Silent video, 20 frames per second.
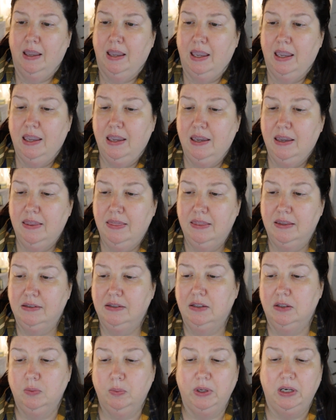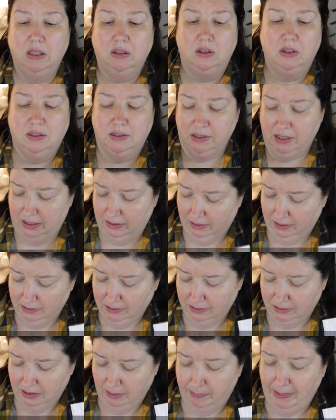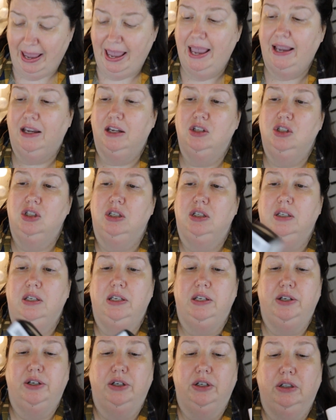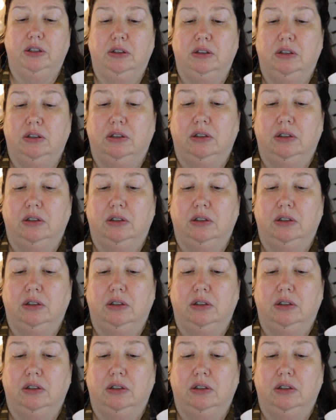And this is what it looks like. This is the packaging here.